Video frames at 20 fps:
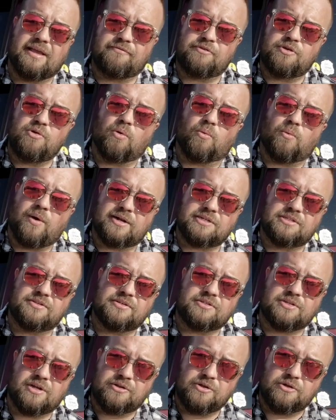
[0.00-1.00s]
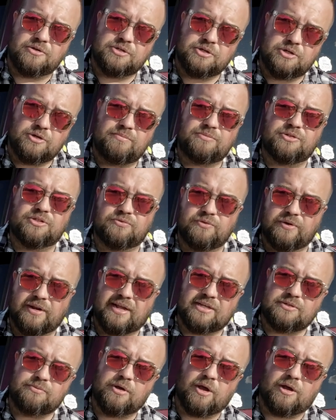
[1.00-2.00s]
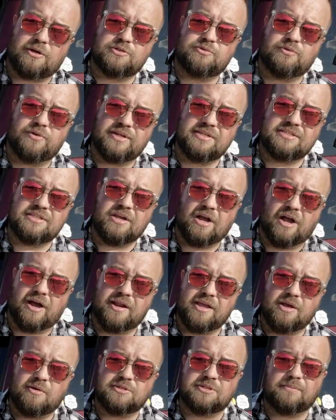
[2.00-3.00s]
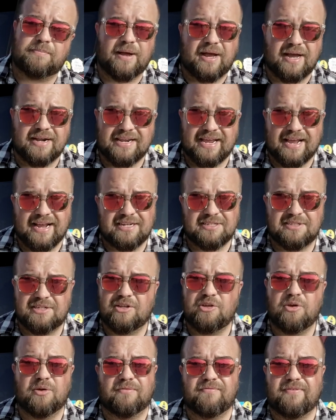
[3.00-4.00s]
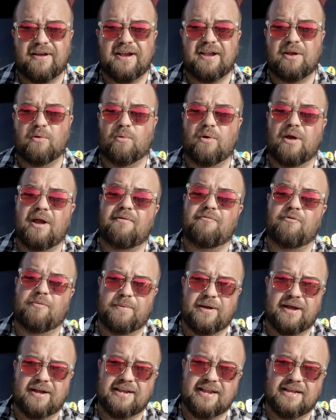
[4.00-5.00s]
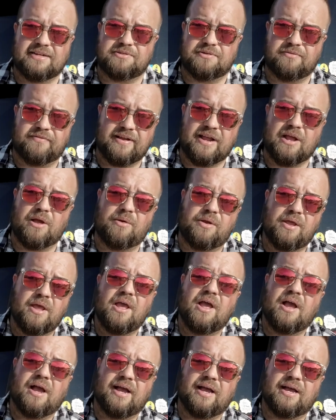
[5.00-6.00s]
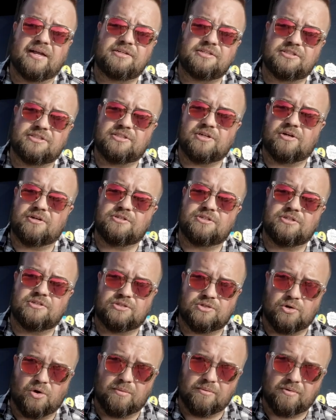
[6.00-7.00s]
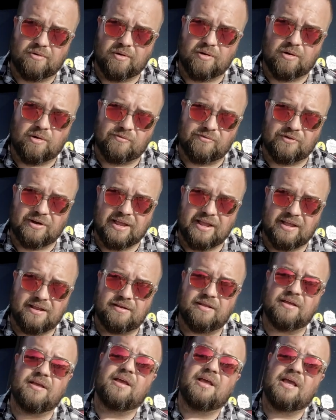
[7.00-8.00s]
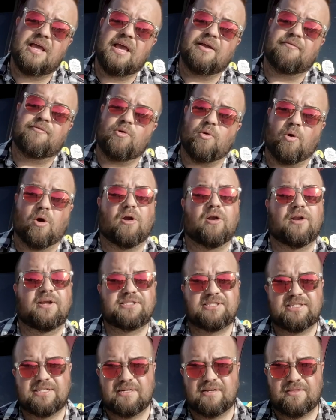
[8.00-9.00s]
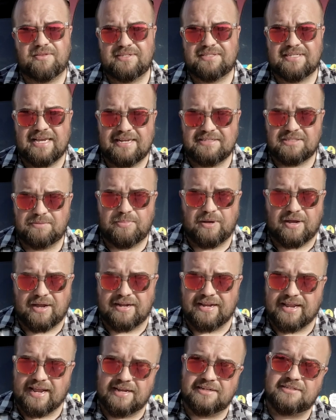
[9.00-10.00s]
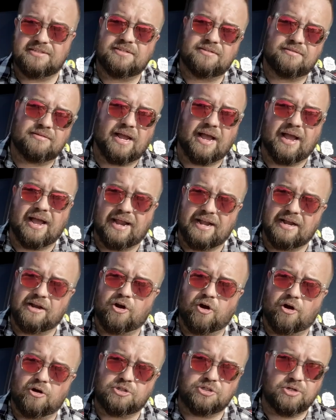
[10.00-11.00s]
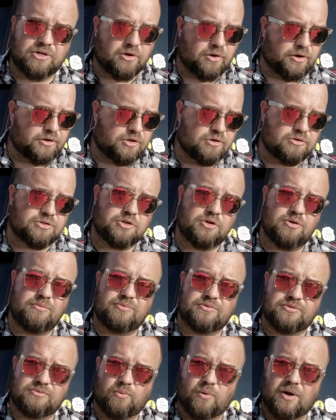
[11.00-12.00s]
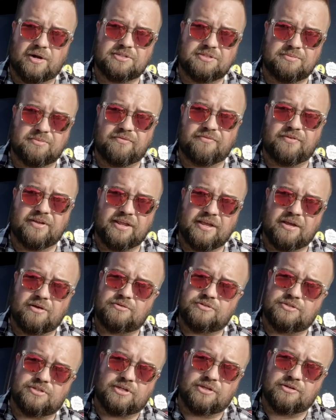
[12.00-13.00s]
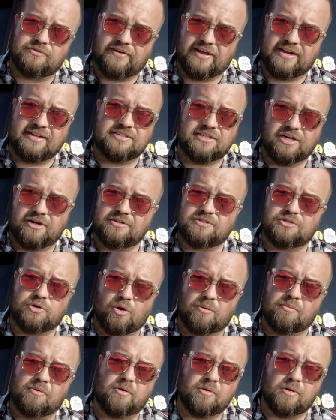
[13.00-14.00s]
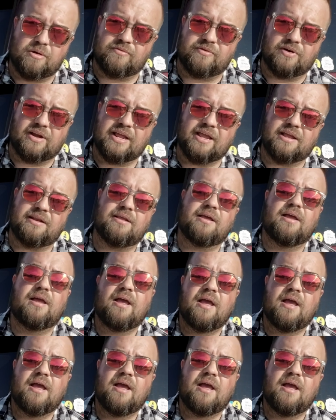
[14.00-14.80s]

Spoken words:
If you are watching this on YouTube, just realize we also release the audio as a podcast. You can find it wherever podcasts are found. Just search Stormcrow Overland. If you are listening to this as a podcast, I'd encourage you to go on YouTube, watch some of the videos. So you can find us there at Stormcrow Overland.